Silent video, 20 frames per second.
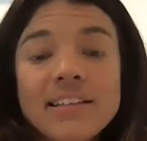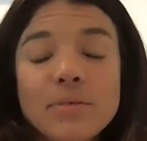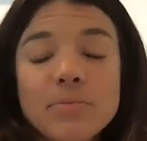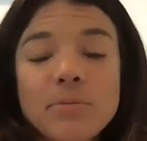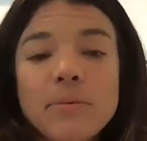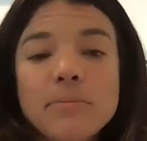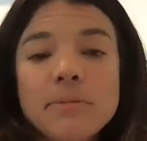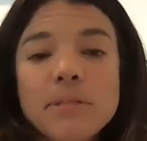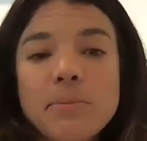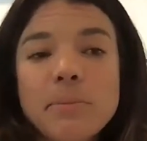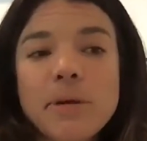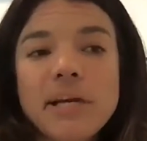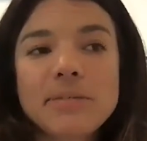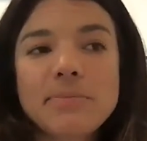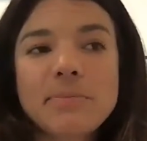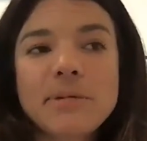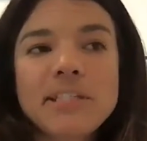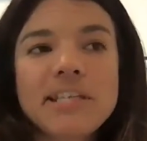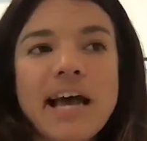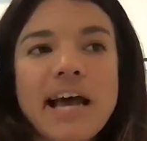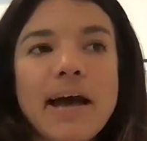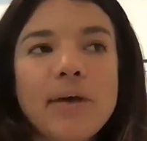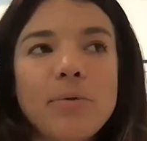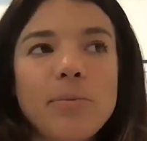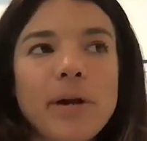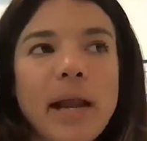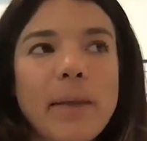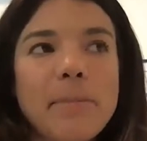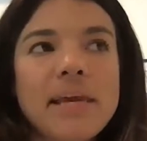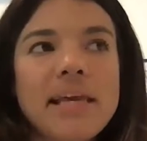sometimes it makes me sad
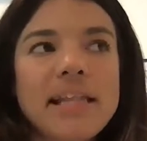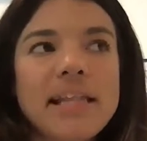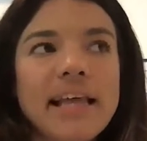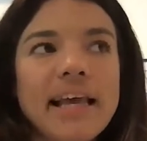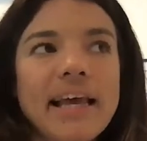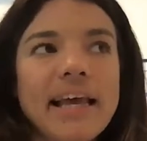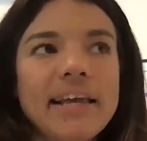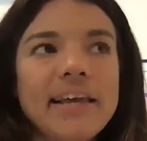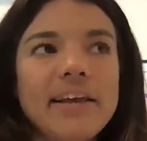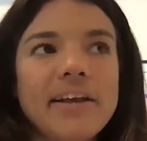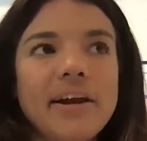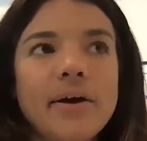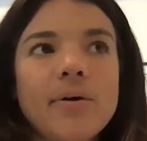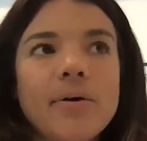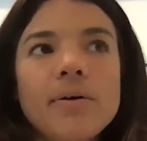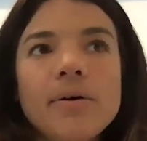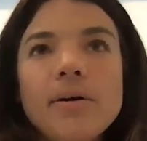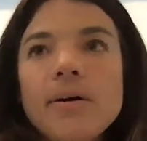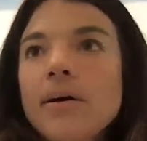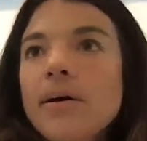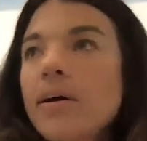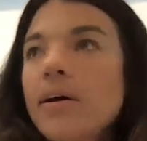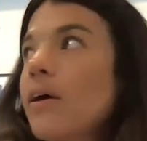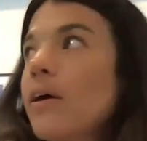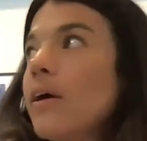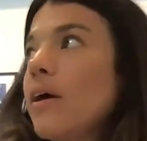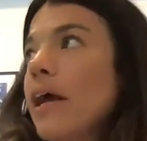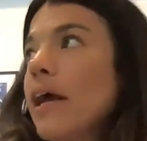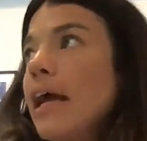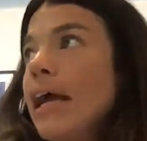when I meet like you know.
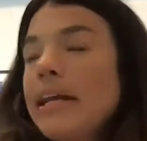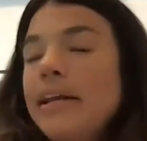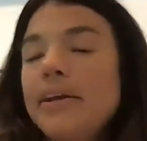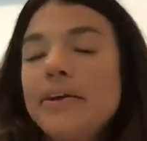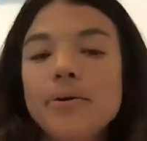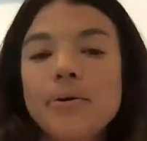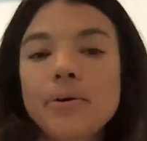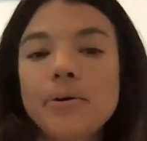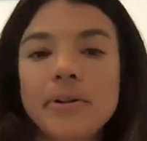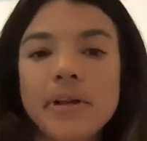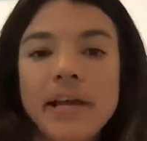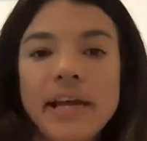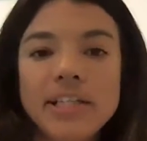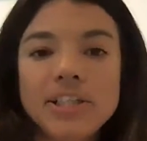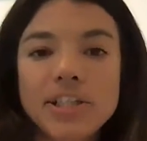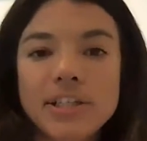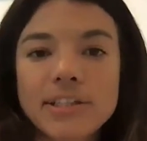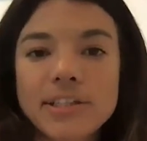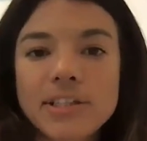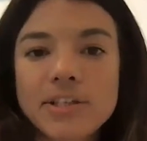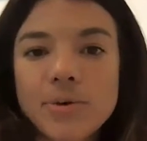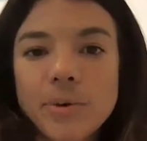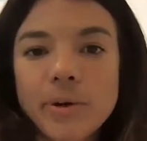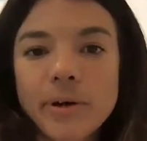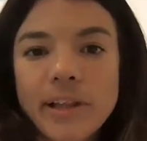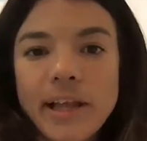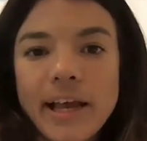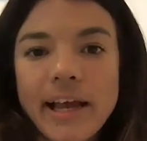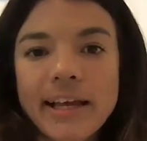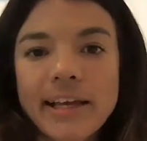80 year old agents who are
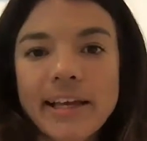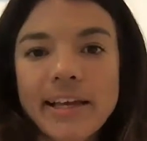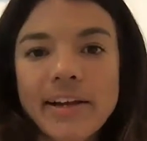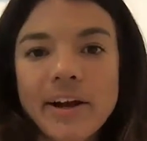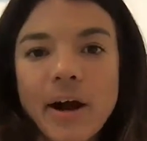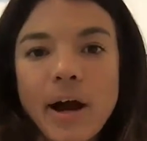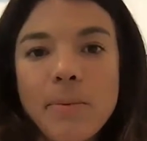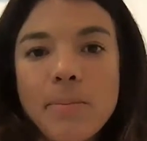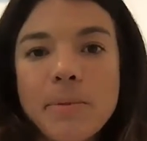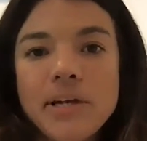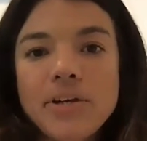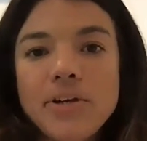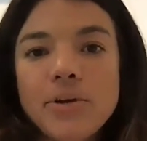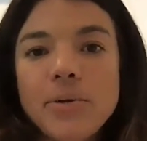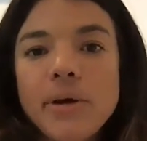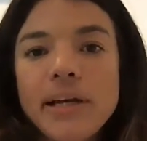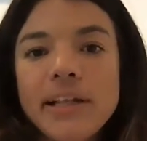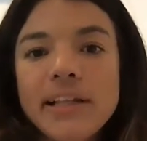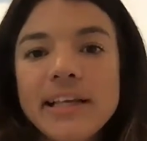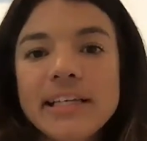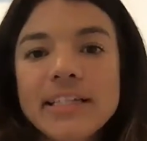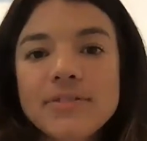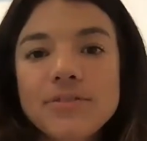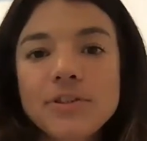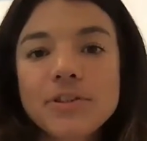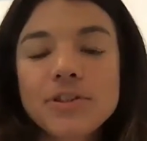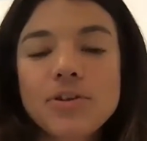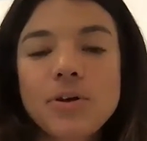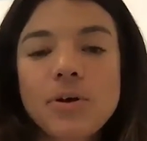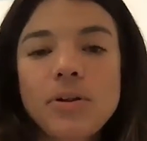like, you know, I've been doing this for
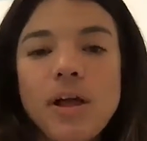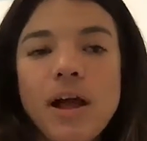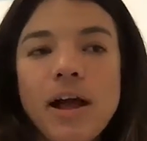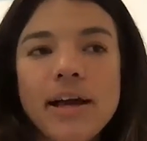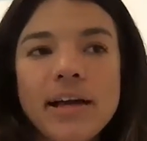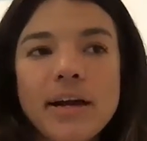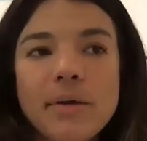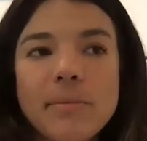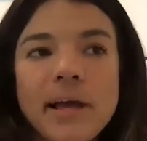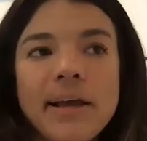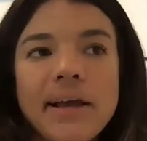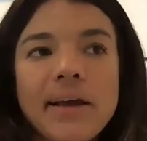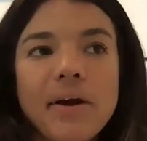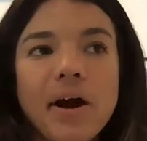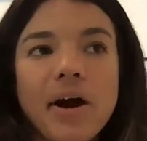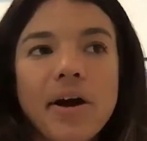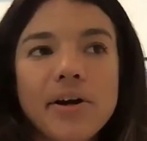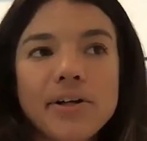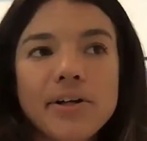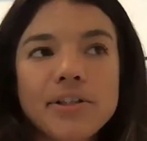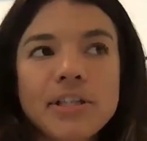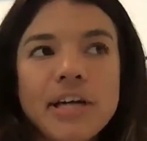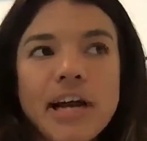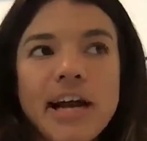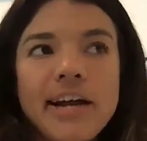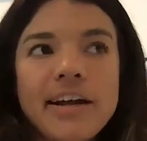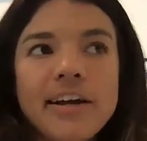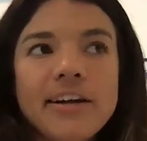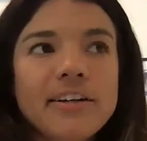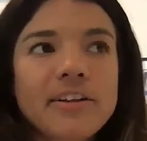so long. And I'm like, are you
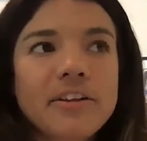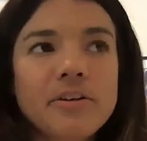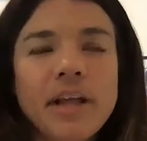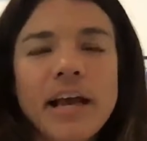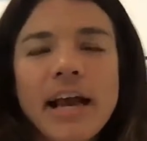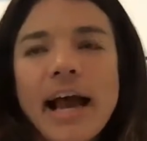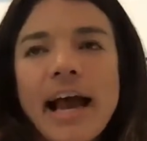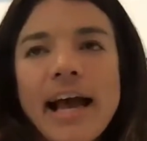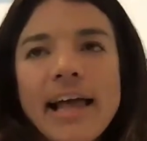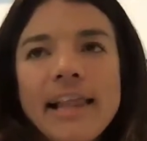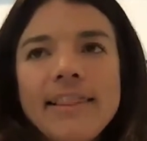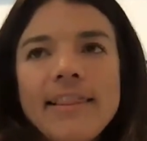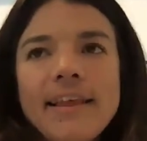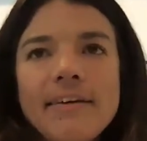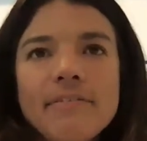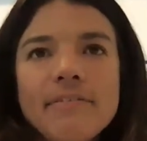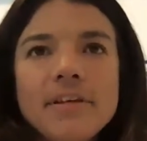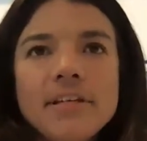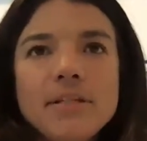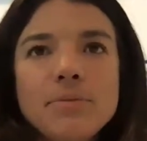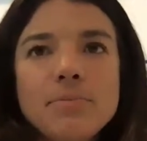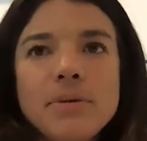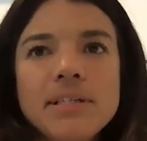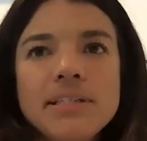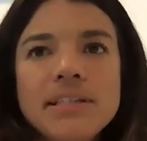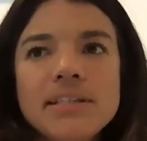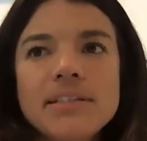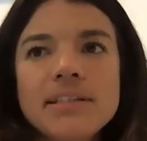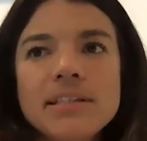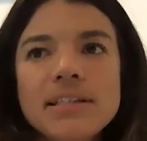tired? And they're like, I love this
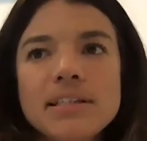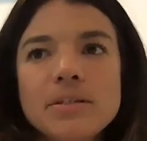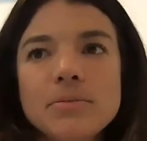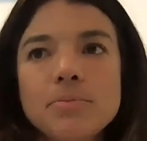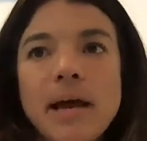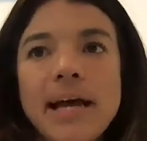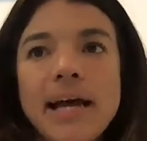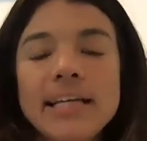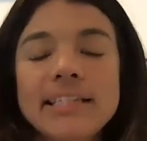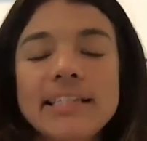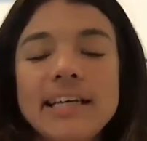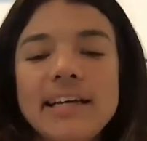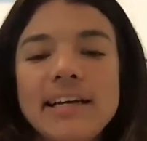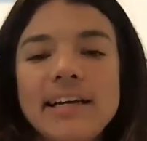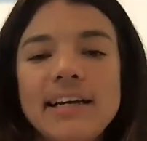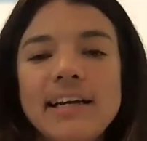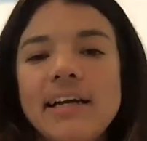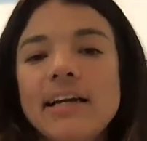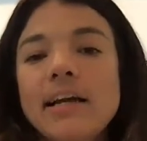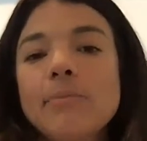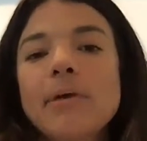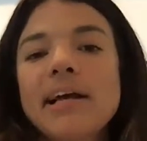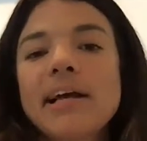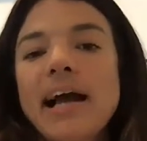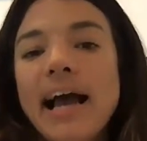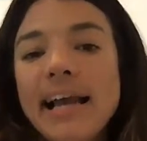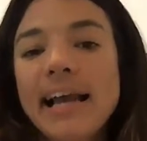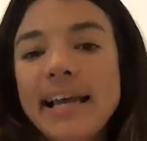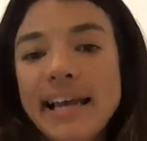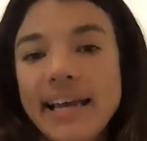business. This is my identity. And I'm like,
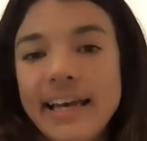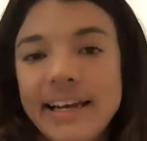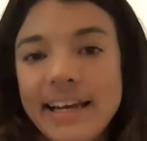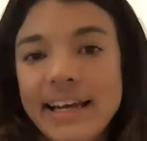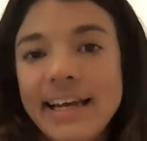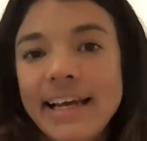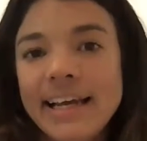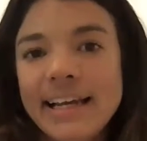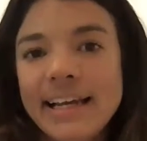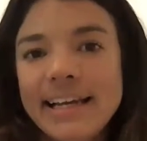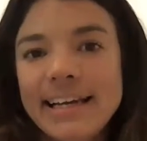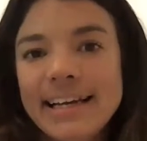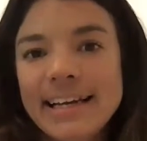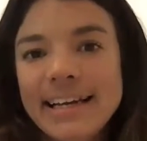I get it